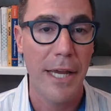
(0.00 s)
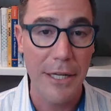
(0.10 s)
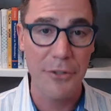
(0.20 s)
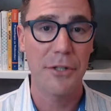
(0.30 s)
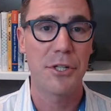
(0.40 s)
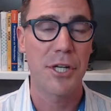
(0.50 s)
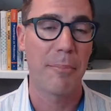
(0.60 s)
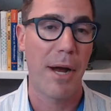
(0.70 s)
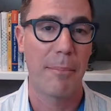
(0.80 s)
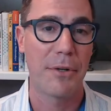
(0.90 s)

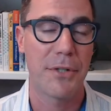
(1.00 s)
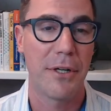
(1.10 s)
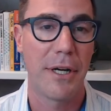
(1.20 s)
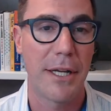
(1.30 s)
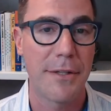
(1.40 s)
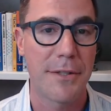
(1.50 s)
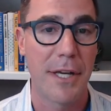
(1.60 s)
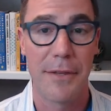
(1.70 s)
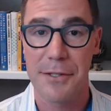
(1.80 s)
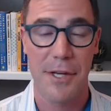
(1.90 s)
internship opportunities
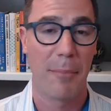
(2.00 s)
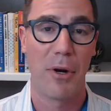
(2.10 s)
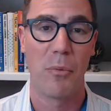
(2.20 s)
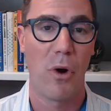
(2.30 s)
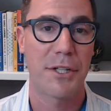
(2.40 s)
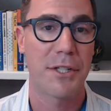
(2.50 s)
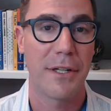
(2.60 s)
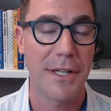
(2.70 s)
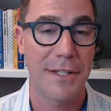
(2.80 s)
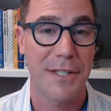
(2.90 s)
in the summer in
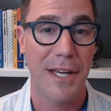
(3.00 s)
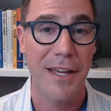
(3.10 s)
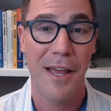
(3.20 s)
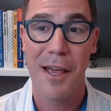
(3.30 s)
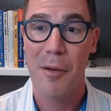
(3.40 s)
Washington, D.C.,